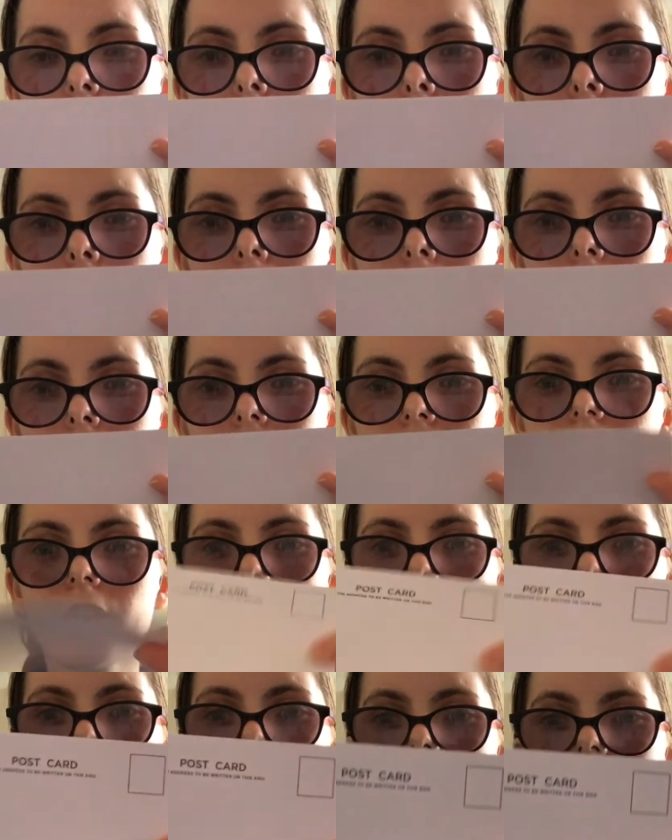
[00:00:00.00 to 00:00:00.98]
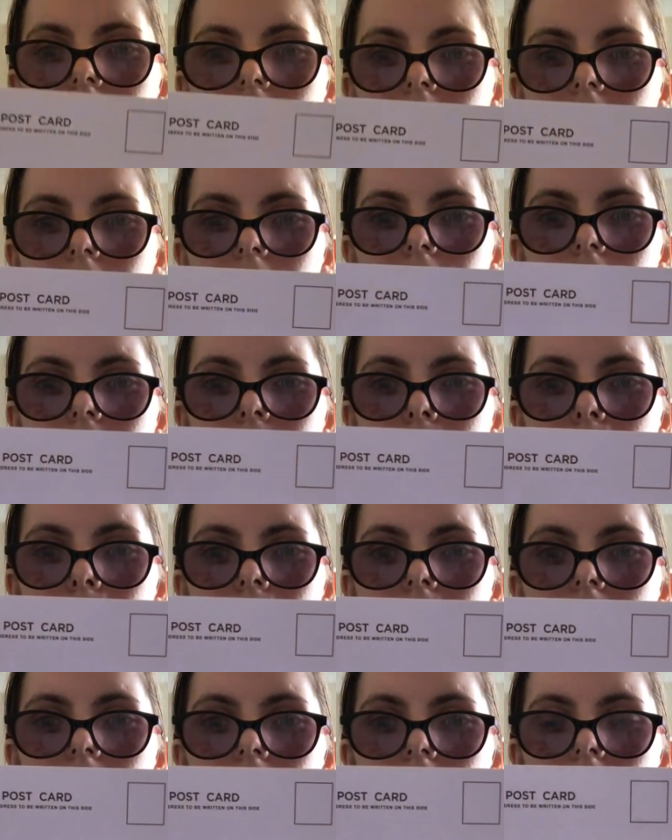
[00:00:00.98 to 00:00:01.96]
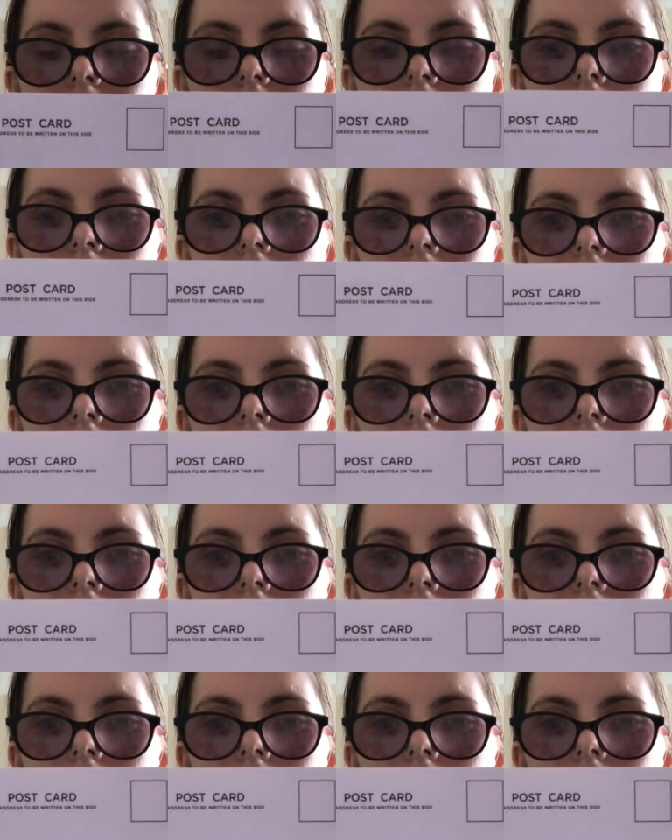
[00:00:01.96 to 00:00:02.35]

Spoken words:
postcard that somebody can